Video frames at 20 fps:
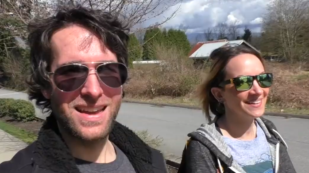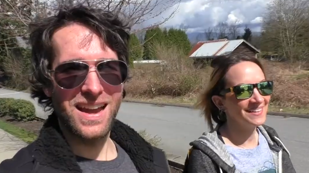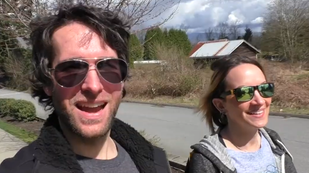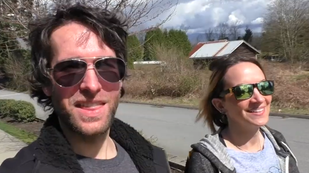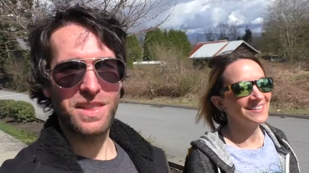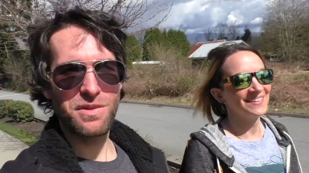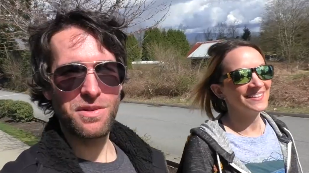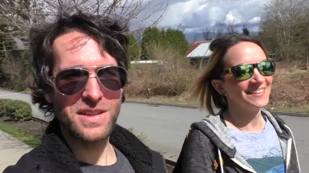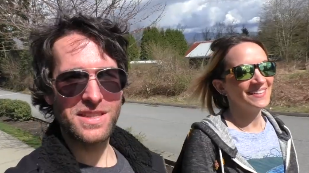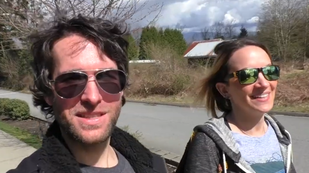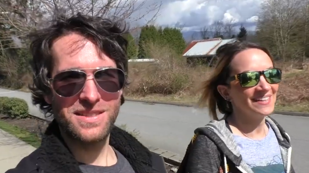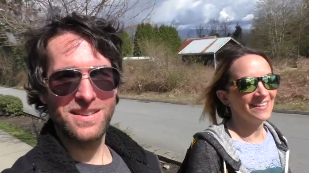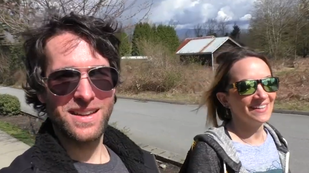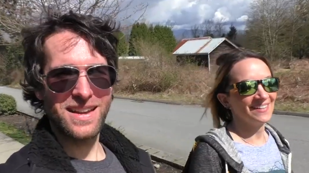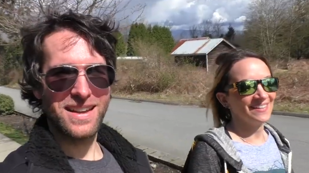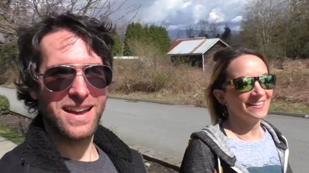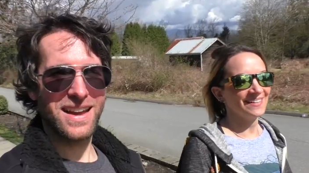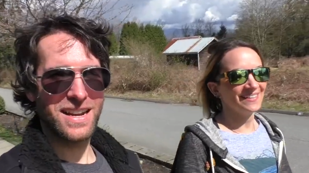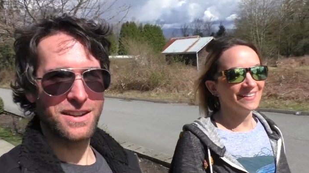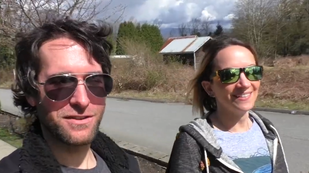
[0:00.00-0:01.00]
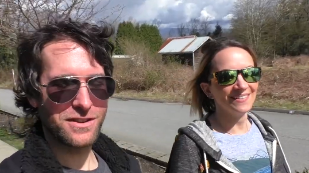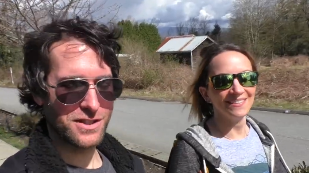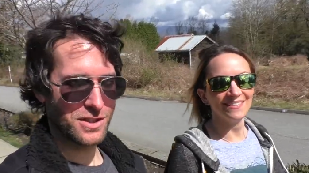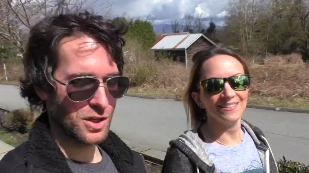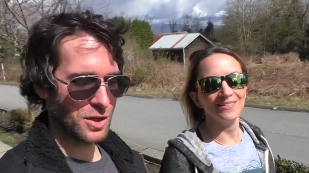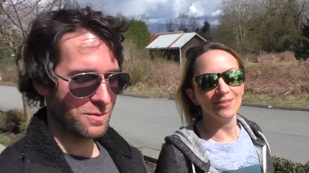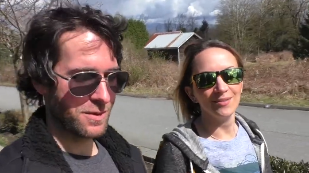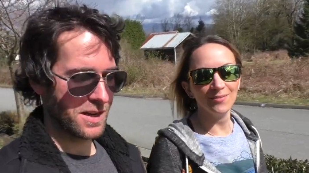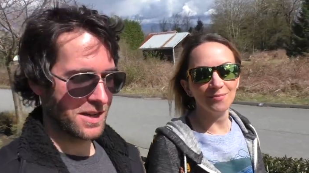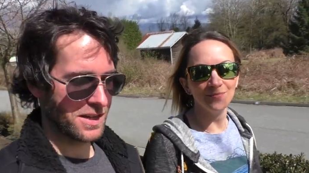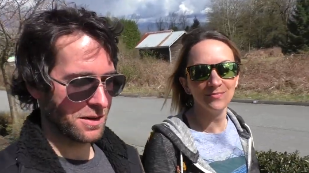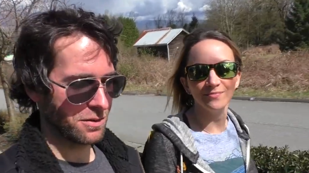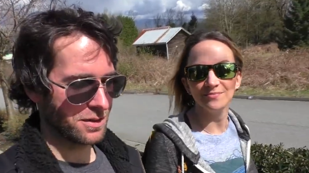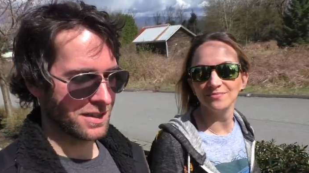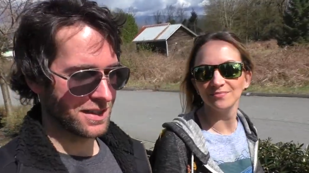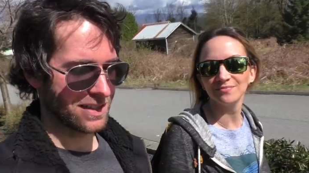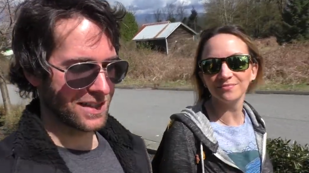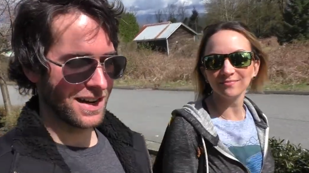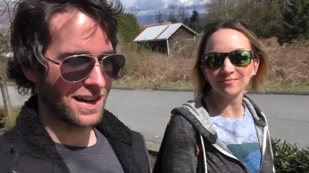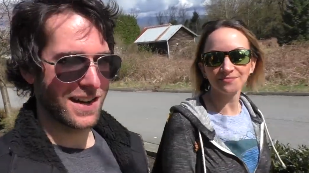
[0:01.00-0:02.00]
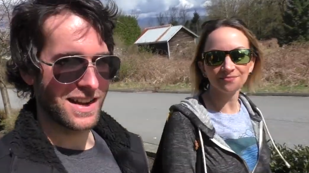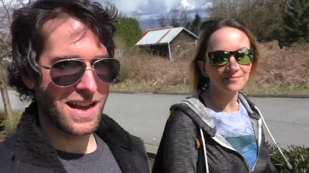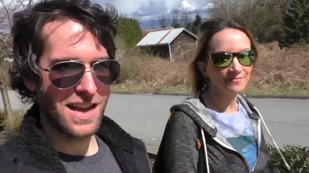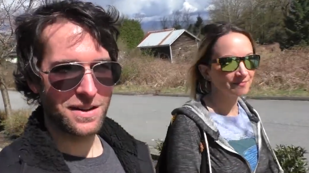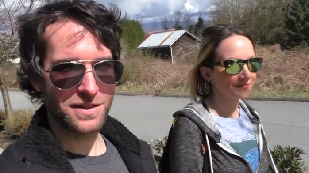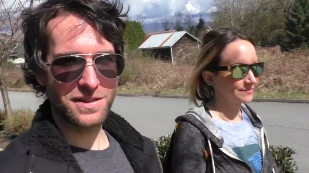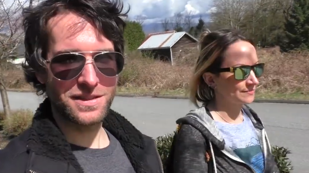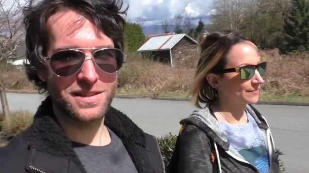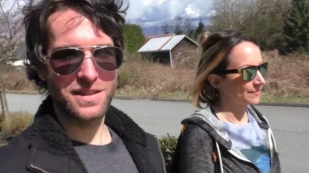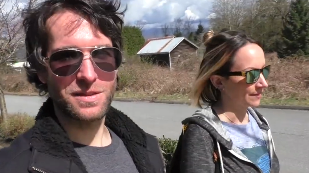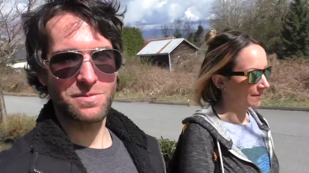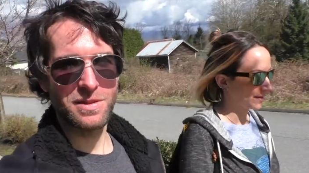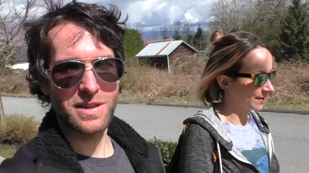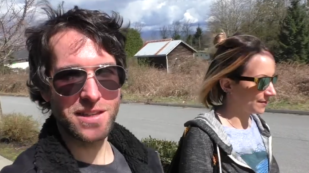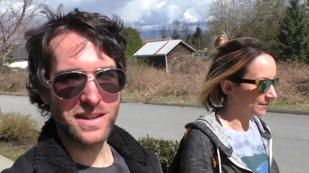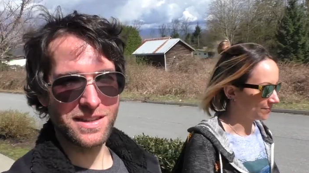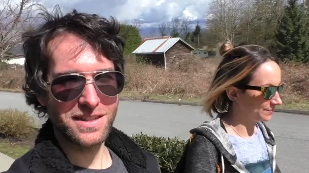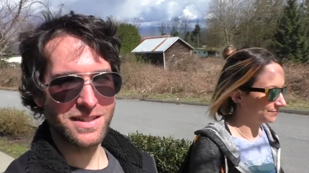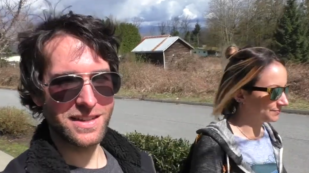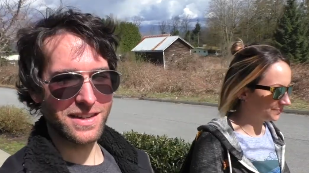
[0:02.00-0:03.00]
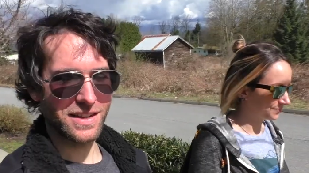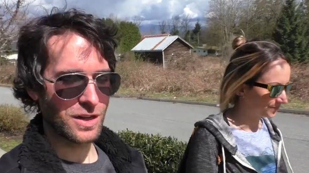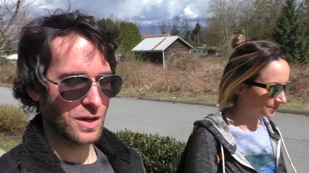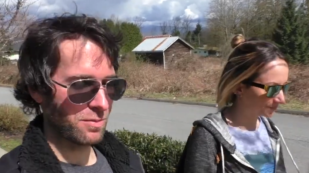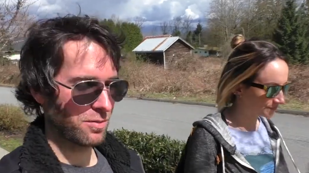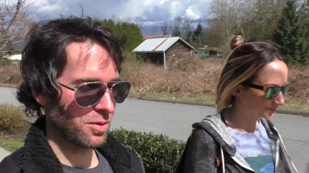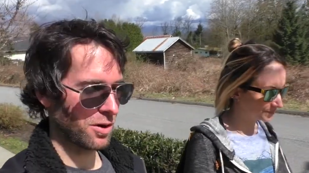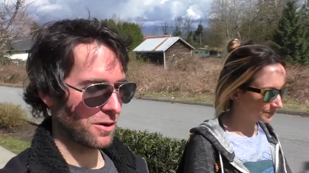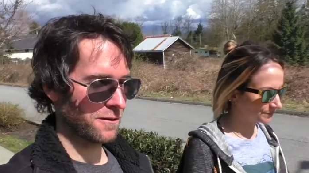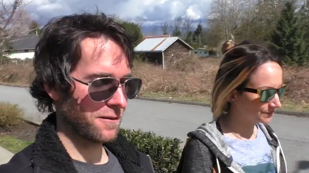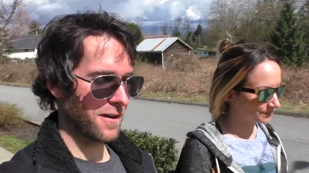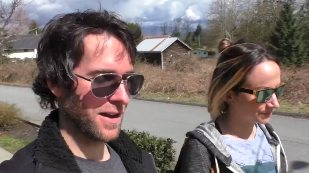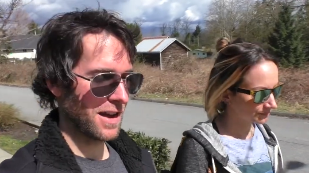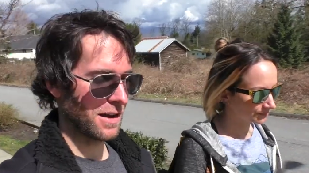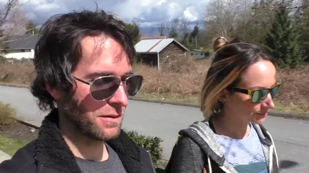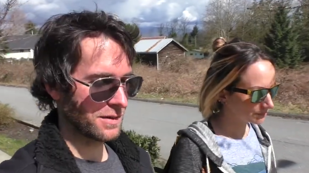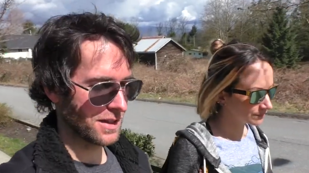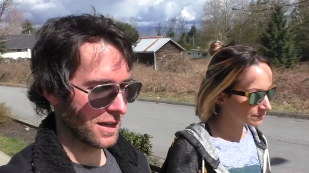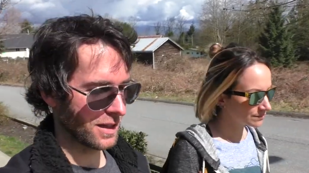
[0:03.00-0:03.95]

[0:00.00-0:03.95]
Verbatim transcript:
Speaker 1: And the reason I kind of assumed that she was into tiny houses is because like her profile was